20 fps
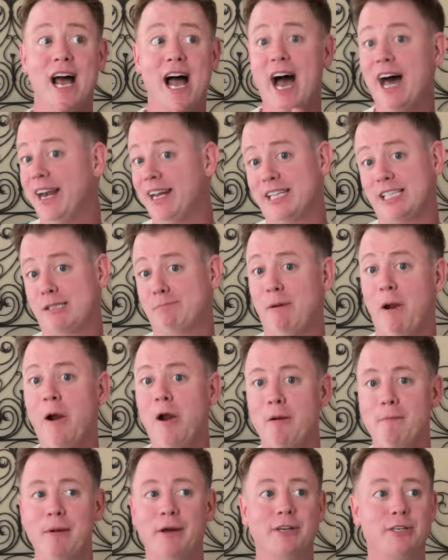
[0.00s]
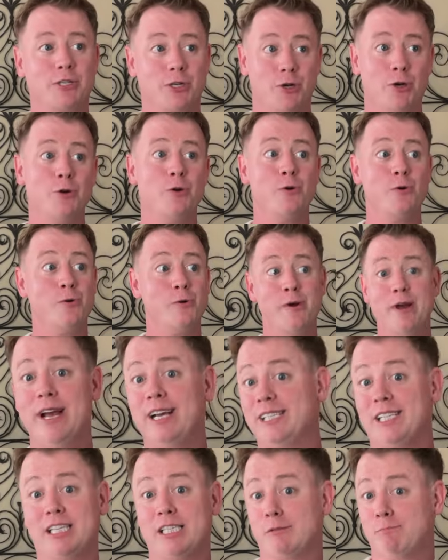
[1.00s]
an experiment who
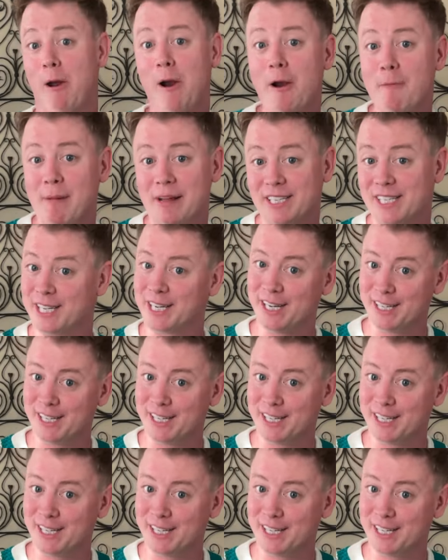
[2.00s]
is experimenting